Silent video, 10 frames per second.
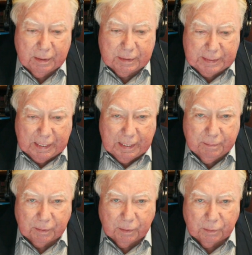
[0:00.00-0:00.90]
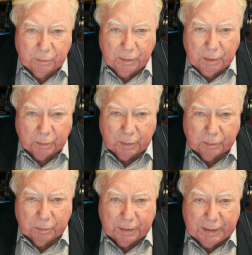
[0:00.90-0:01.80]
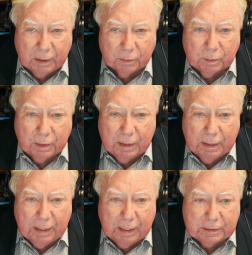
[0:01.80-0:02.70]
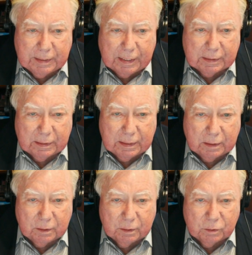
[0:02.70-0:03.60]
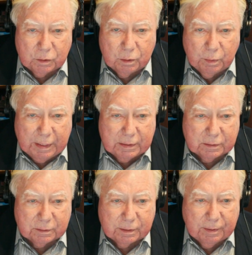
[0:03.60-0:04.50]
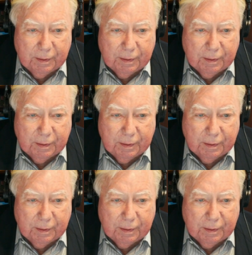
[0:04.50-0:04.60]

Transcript: time, where we're now exactly 2 weeks